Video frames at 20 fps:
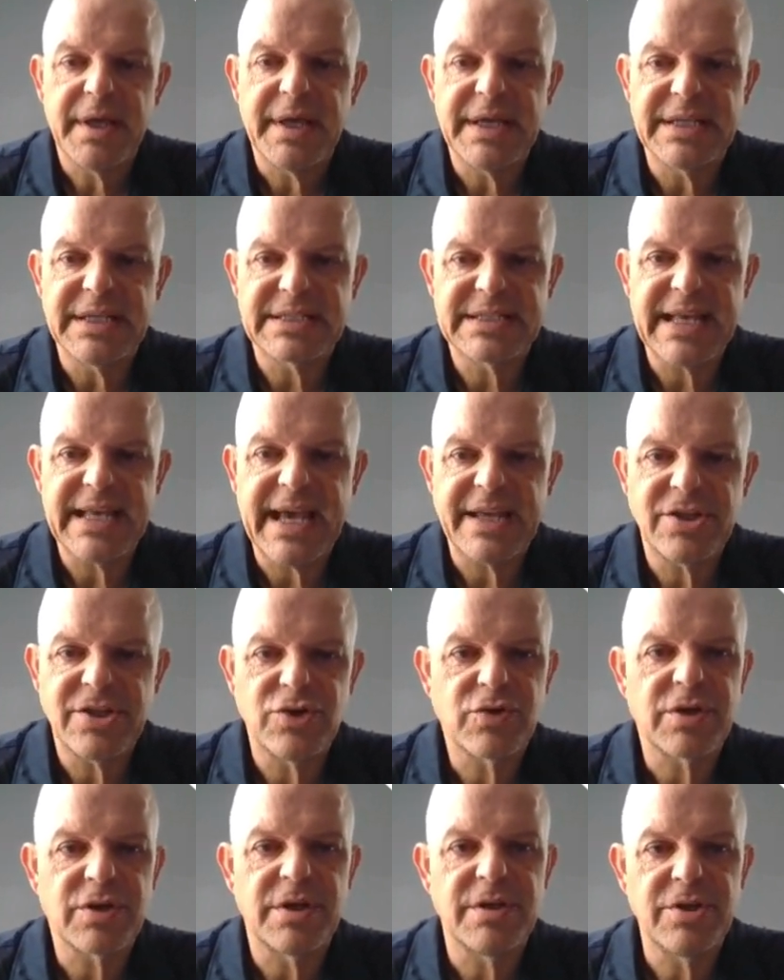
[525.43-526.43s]
is that
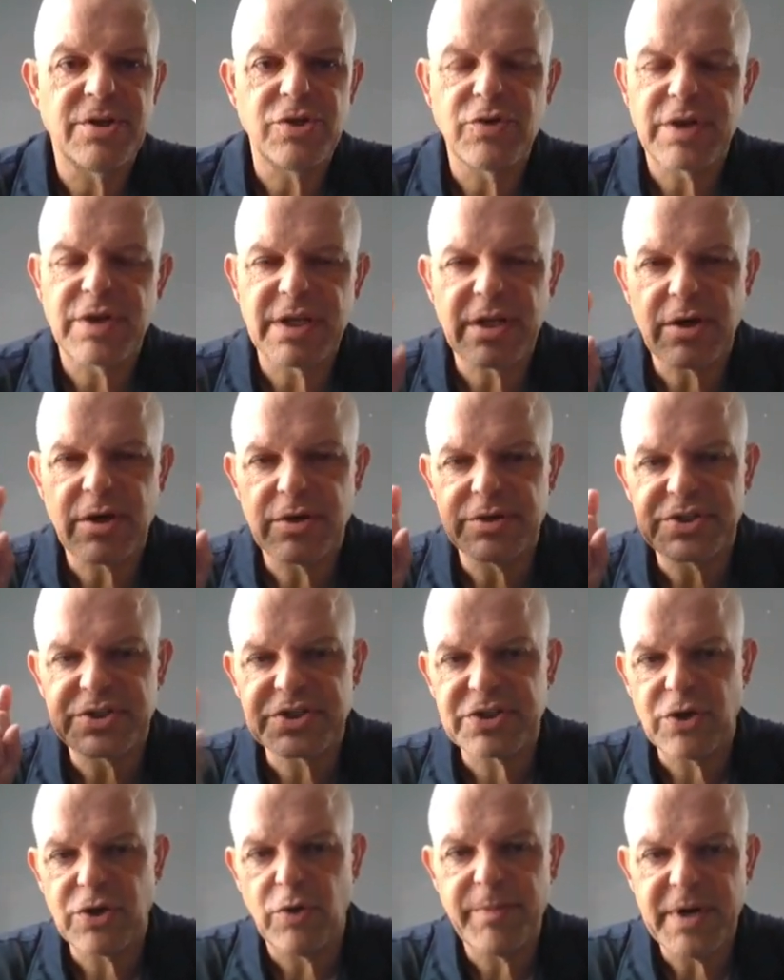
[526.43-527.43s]
you can learn
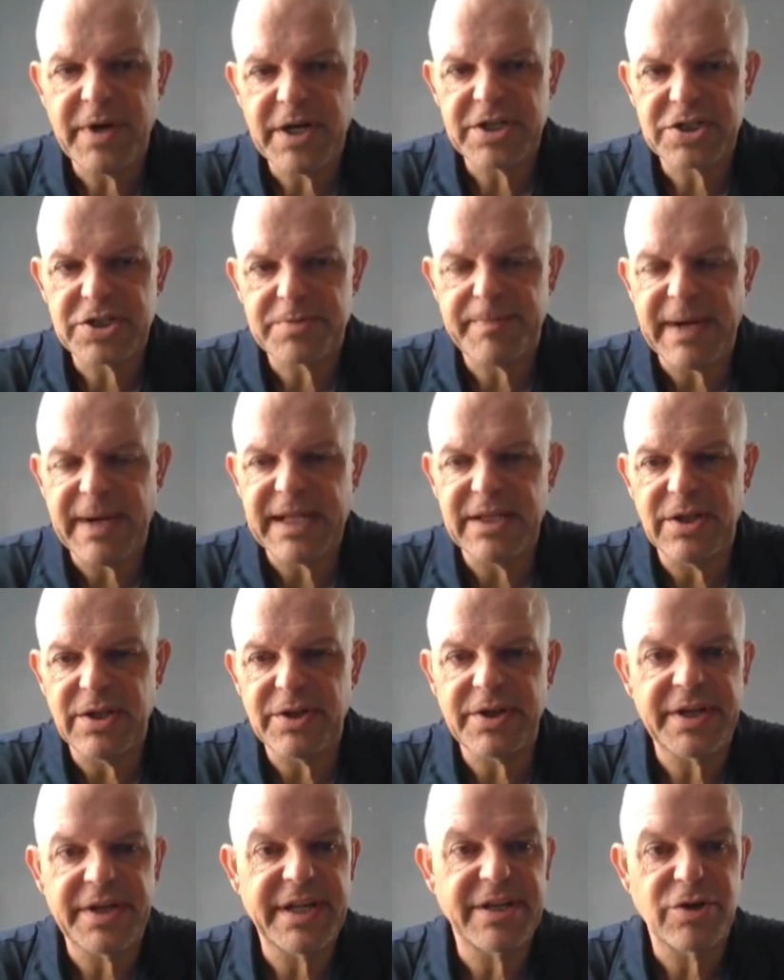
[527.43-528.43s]
so much by
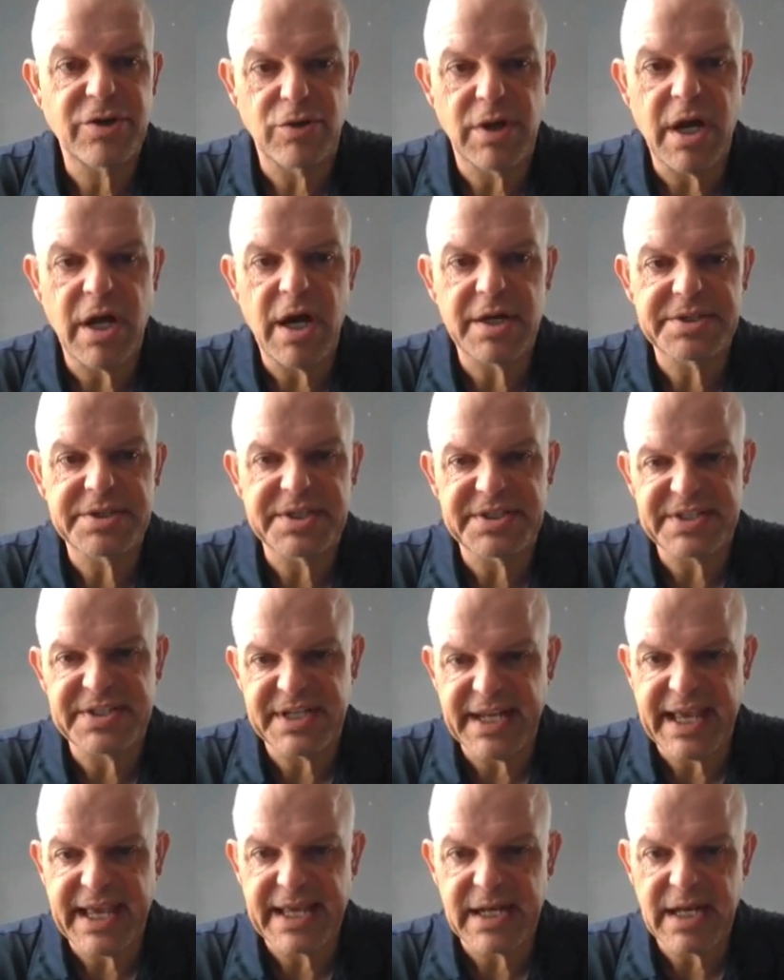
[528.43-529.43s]
looking at your losses
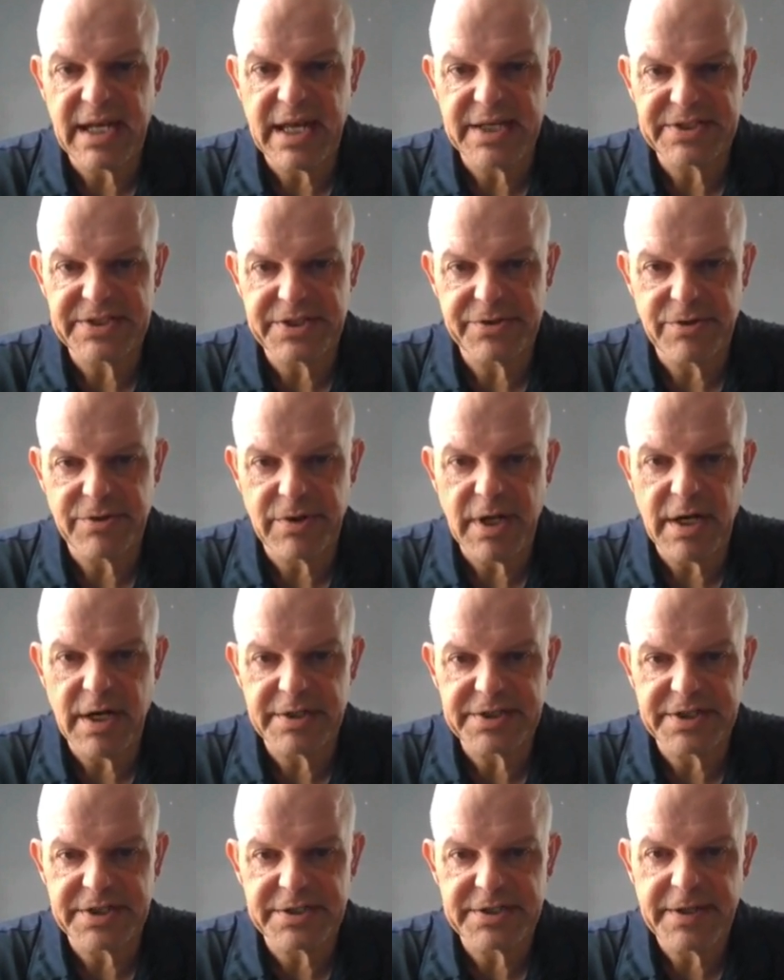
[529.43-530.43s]
and analyzing your
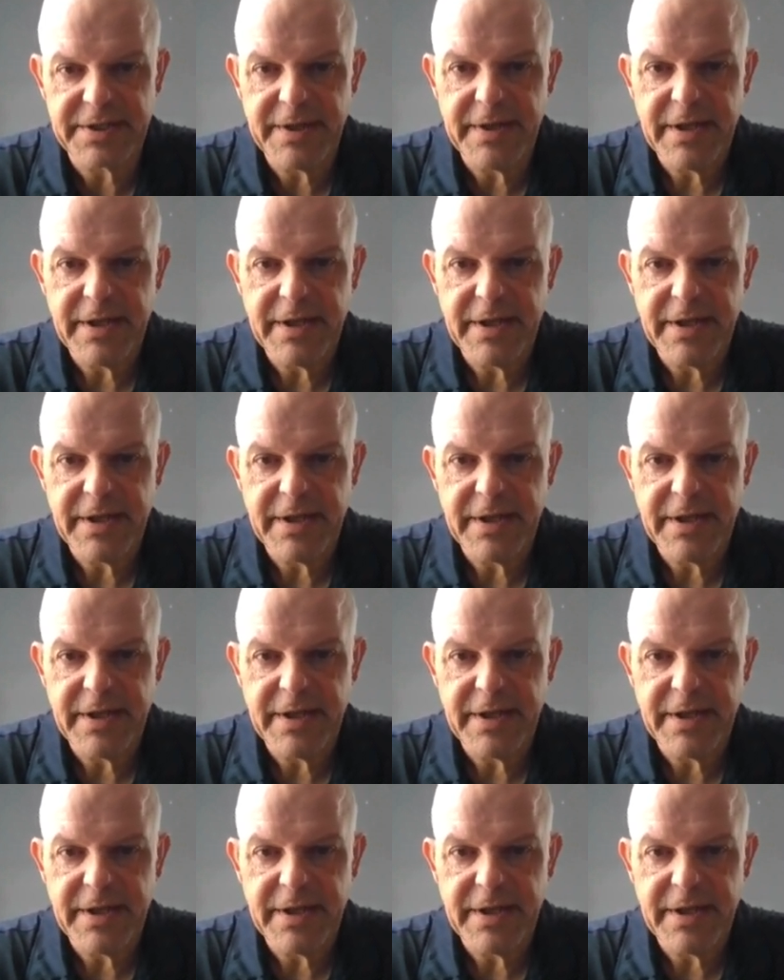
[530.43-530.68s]
losses.